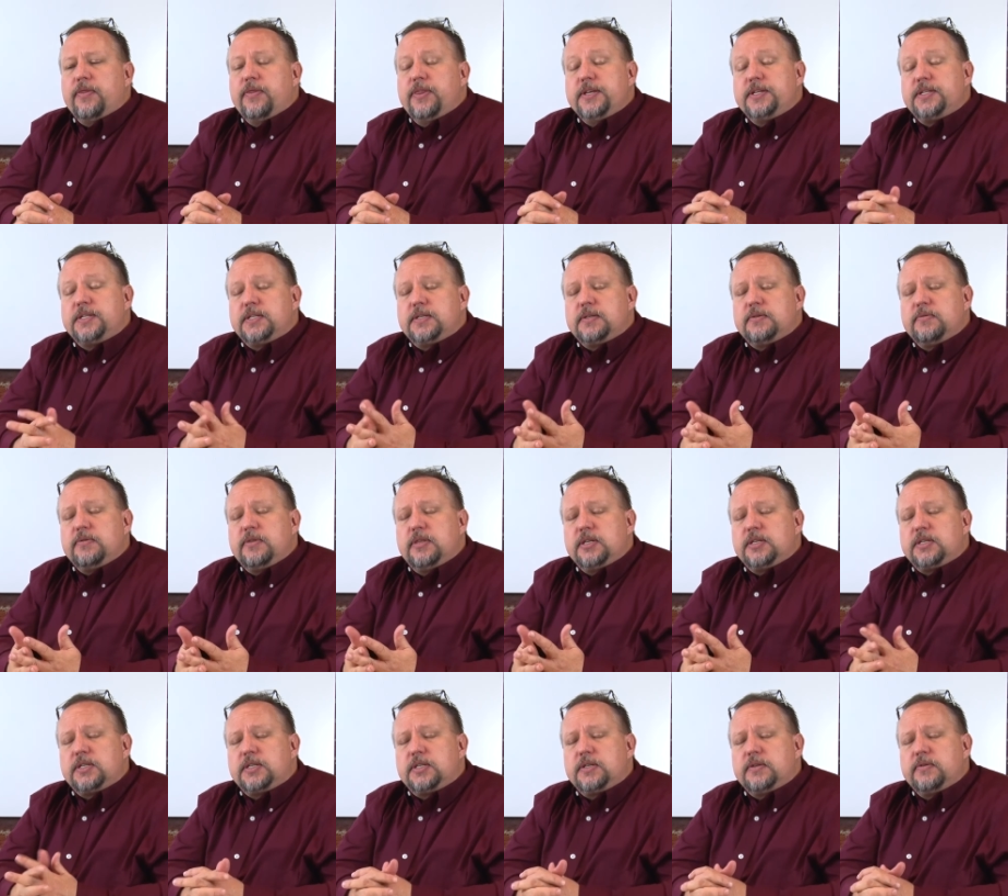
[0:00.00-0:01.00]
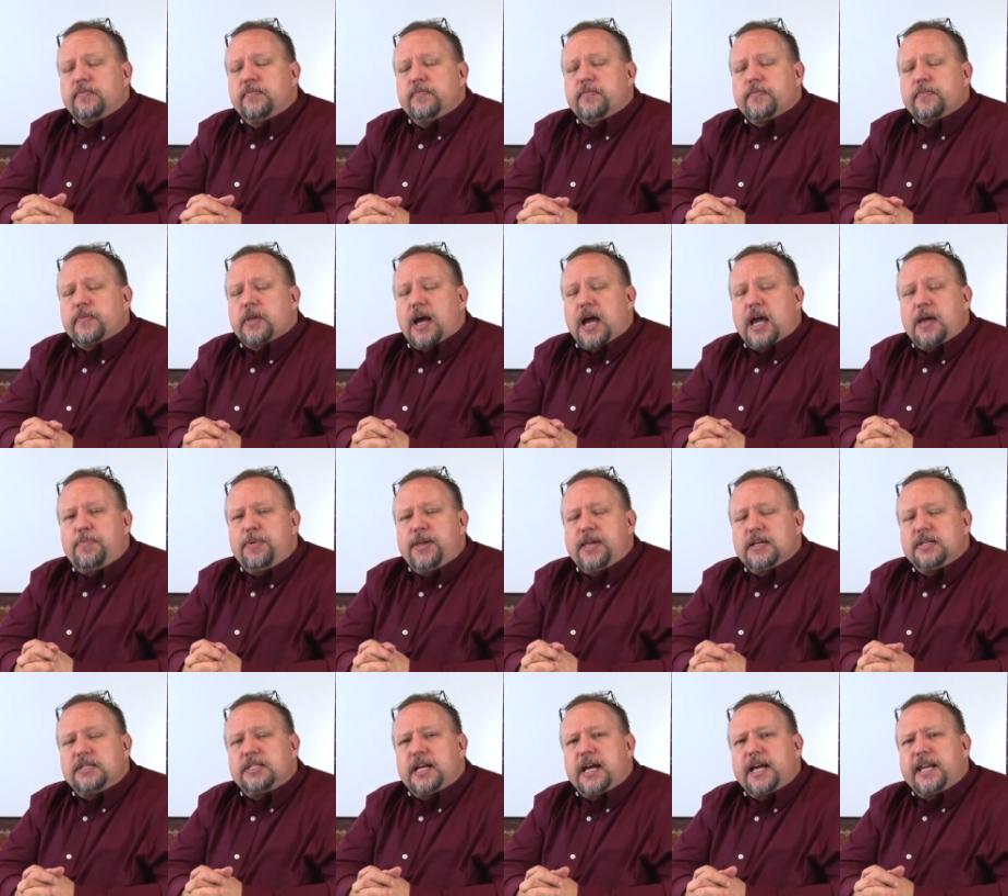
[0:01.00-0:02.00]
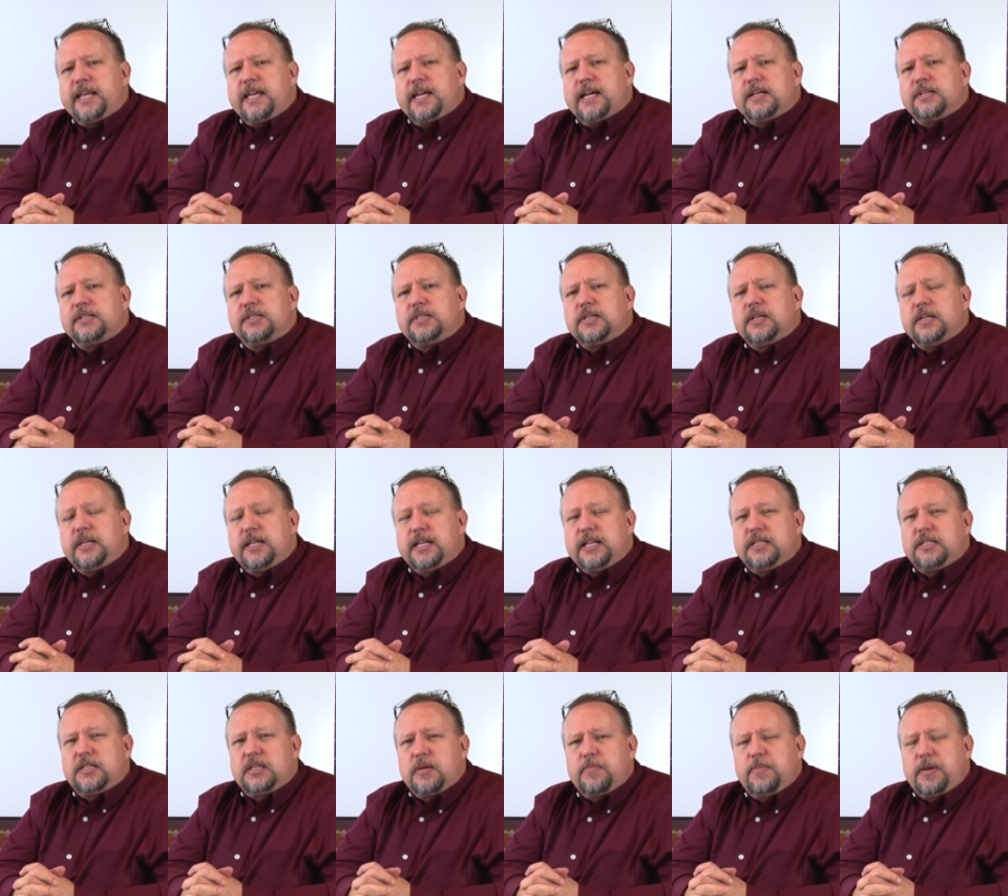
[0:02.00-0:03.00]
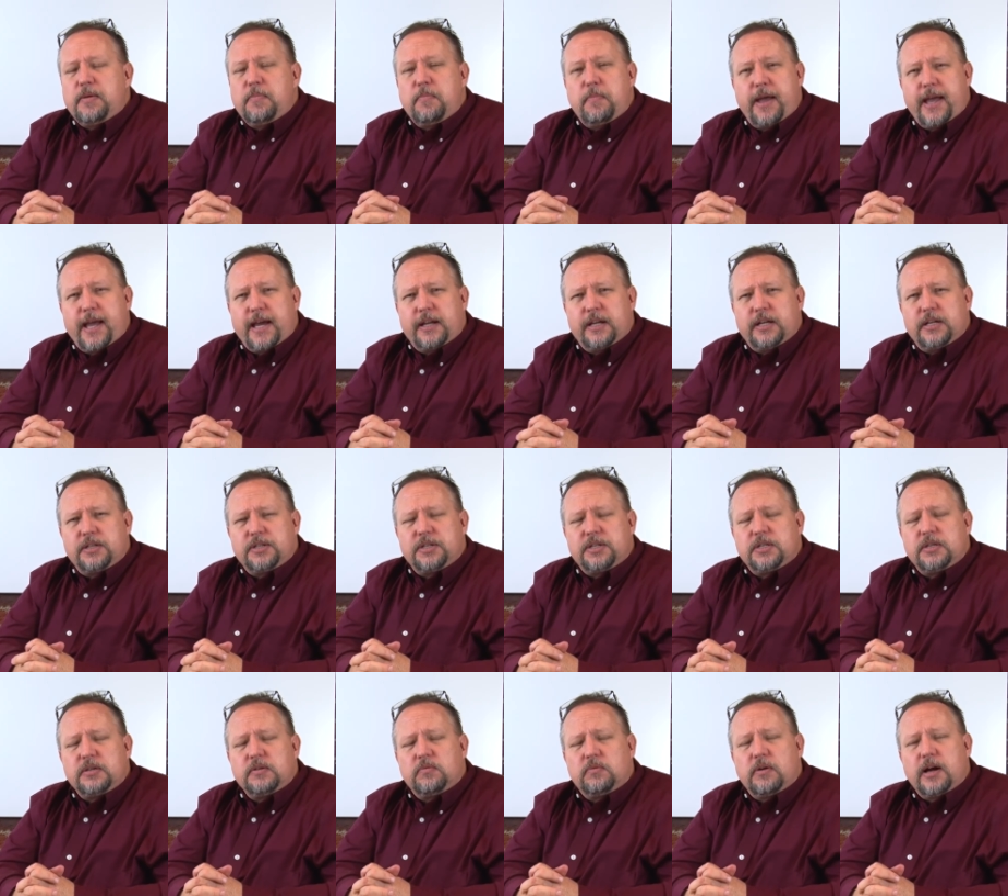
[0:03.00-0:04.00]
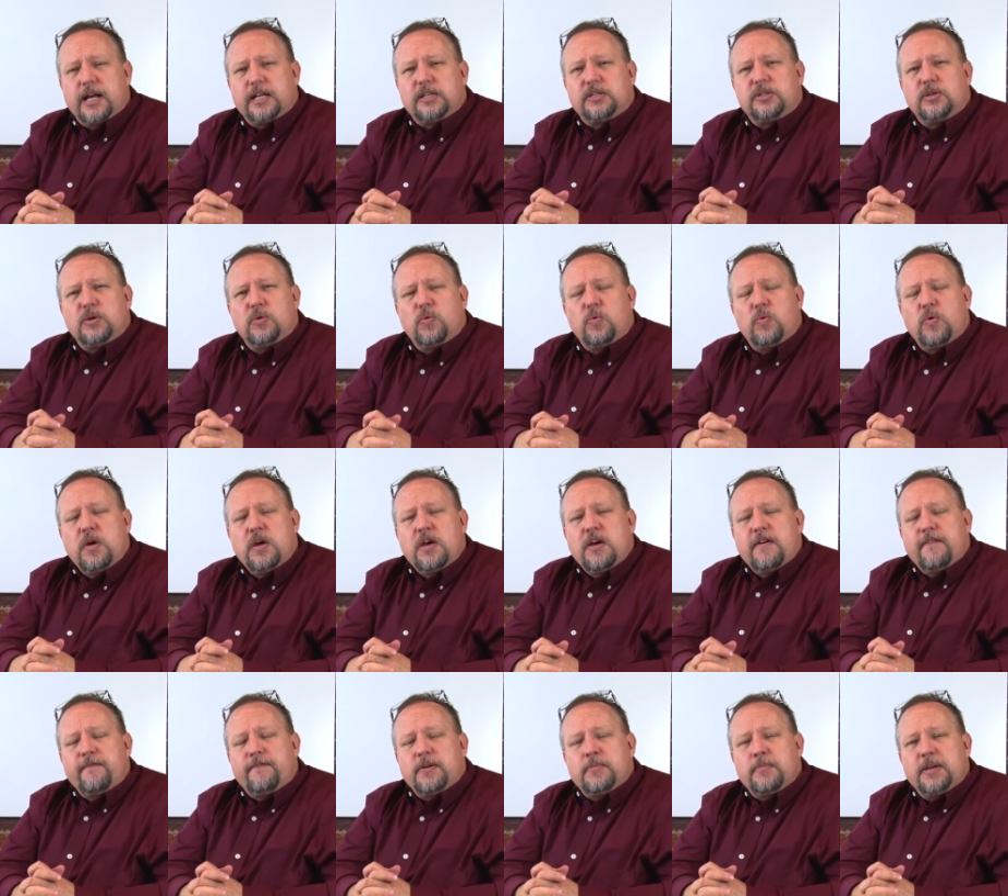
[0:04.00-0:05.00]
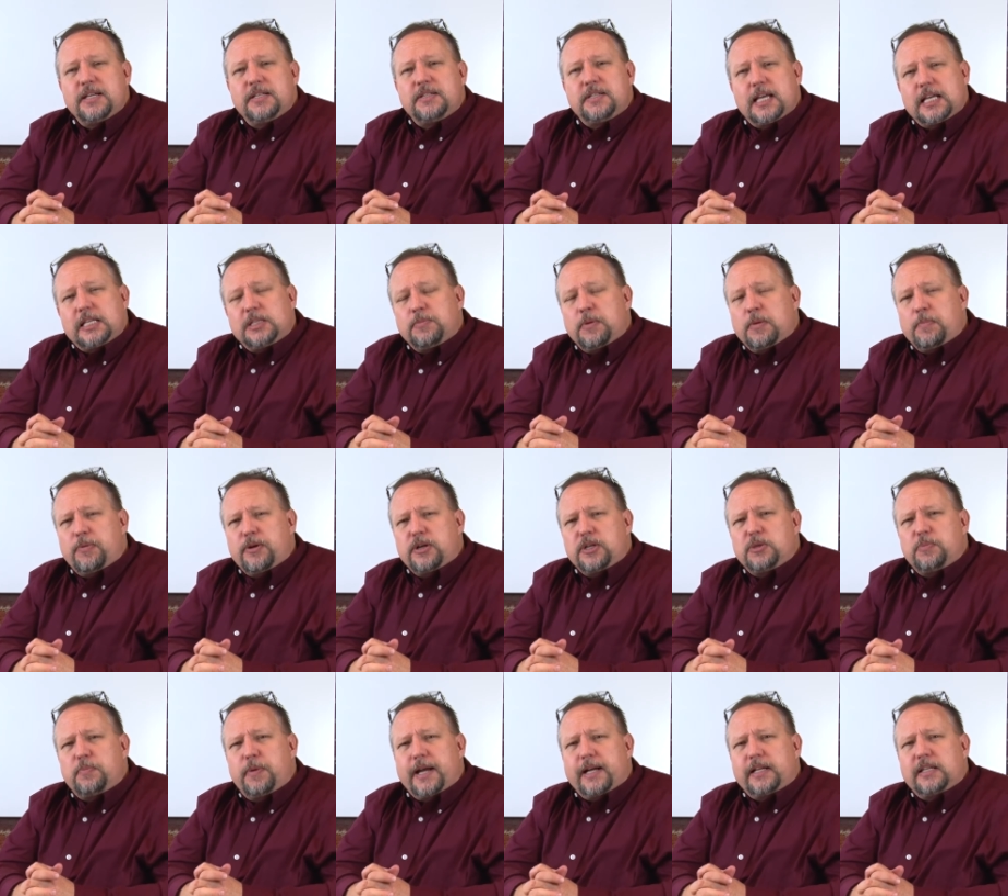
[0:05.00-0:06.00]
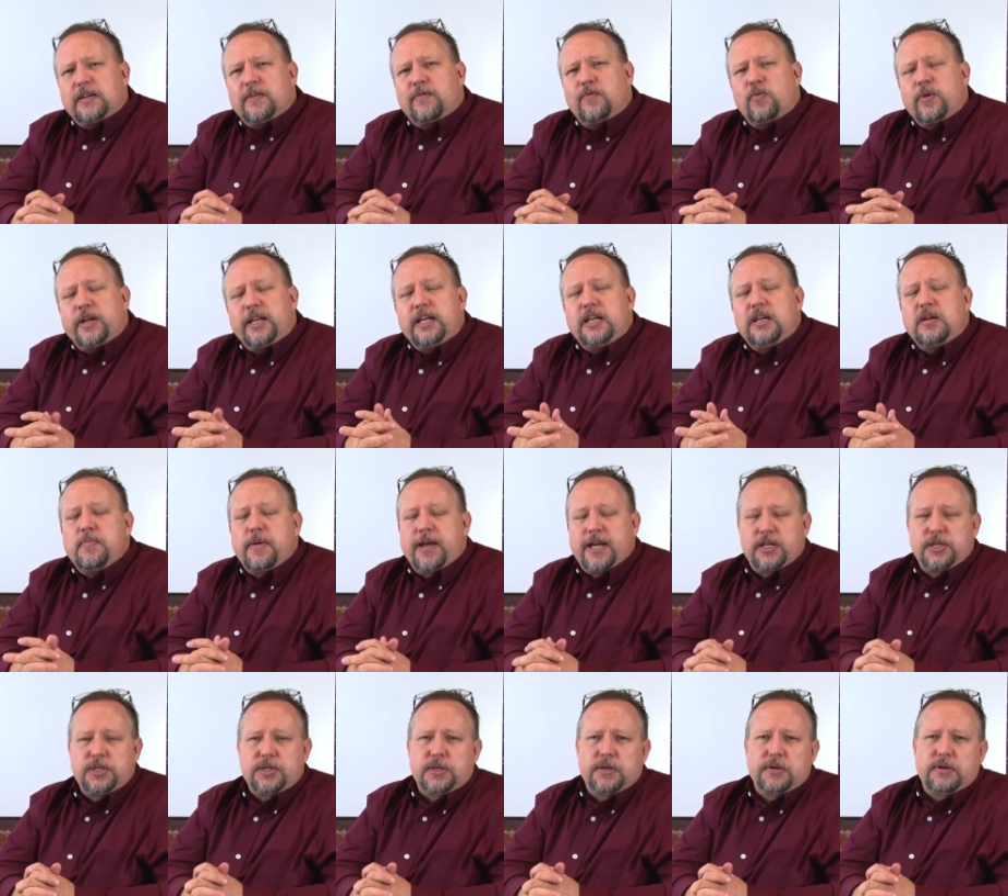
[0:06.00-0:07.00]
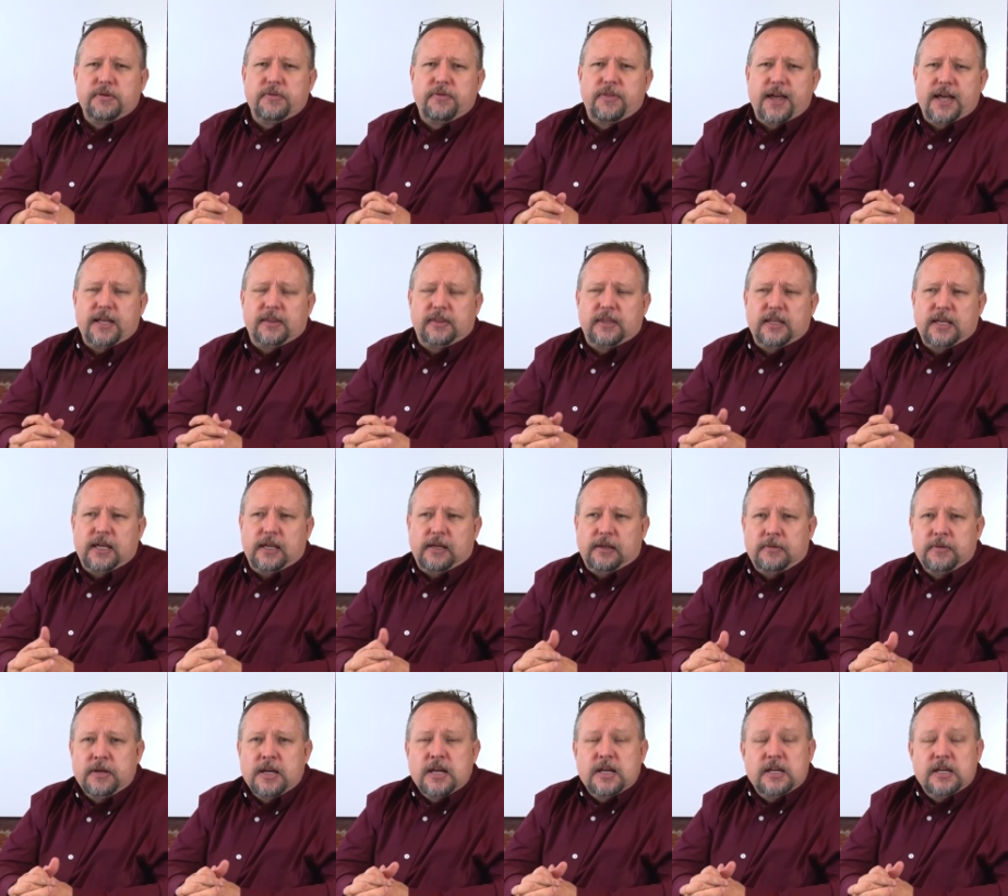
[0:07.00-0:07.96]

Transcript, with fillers: This IPS/IDS needs to be managed, right? So from an assessment perspective, we need to make sure that the